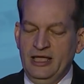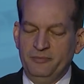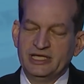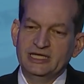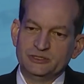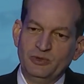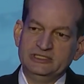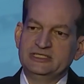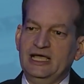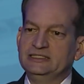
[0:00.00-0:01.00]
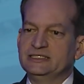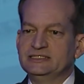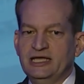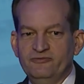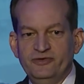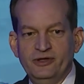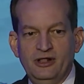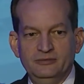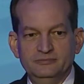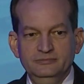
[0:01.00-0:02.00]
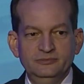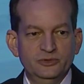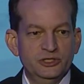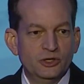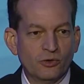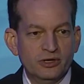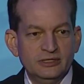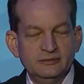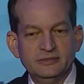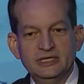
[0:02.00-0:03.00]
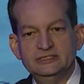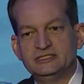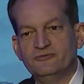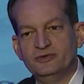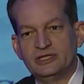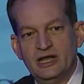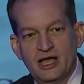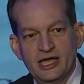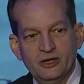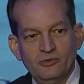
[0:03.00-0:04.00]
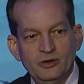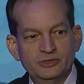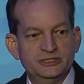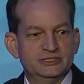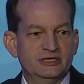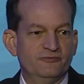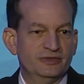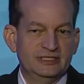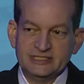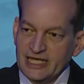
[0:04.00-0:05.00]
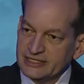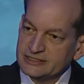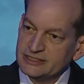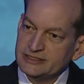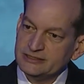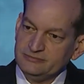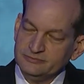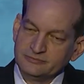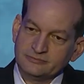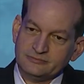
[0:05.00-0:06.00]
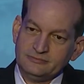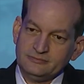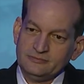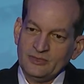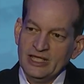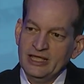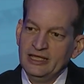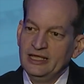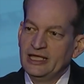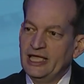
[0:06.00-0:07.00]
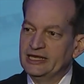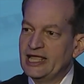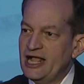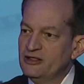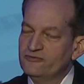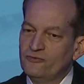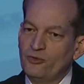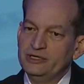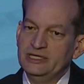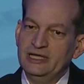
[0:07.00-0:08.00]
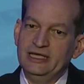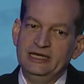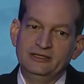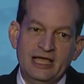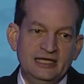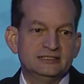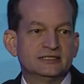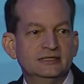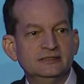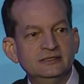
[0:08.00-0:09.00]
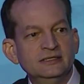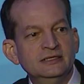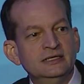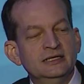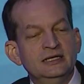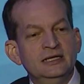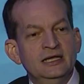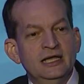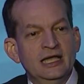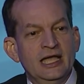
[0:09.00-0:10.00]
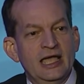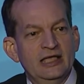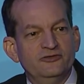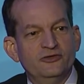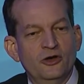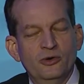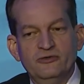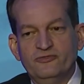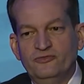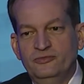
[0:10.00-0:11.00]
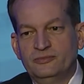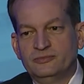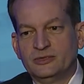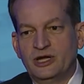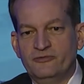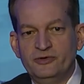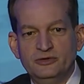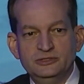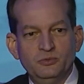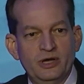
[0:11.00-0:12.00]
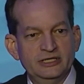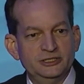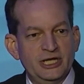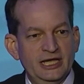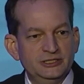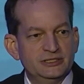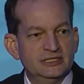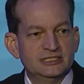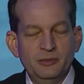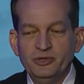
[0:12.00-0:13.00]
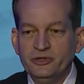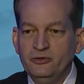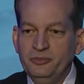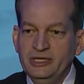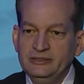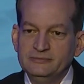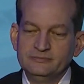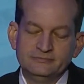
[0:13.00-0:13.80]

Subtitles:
because one size does not fit all. New York is different than Iowa, which is different than Texas, and California and Alaska. And so if governors want to change things up a little bit,